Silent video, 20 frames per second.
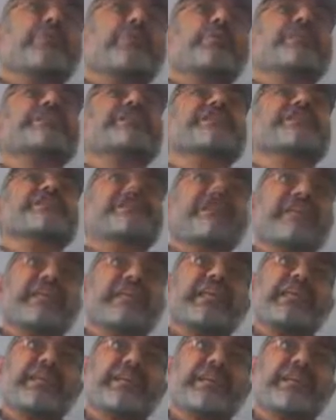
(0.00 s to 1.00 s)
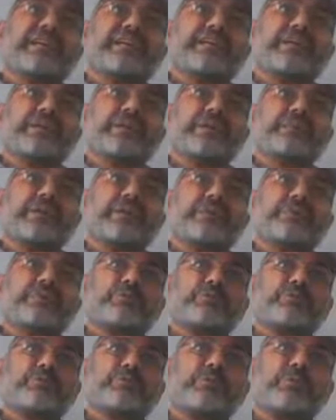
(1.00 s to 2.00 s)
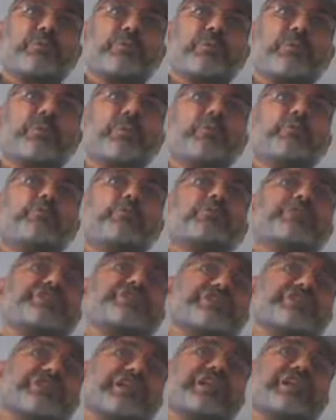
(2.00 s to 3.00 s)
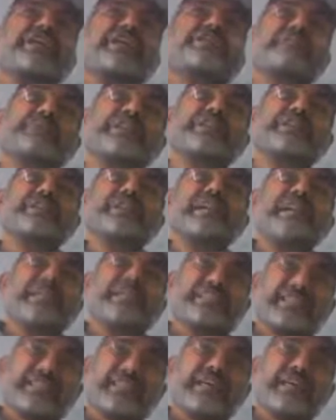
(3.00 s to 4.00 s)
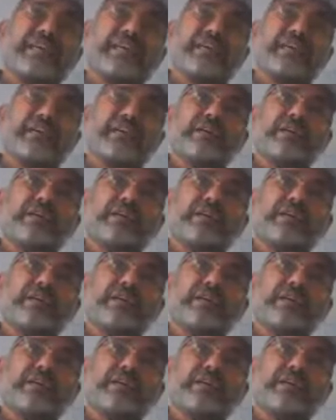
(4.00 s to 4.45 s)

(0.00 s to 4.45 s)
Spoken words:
with the scanning electron microscope. We check it with X-ray.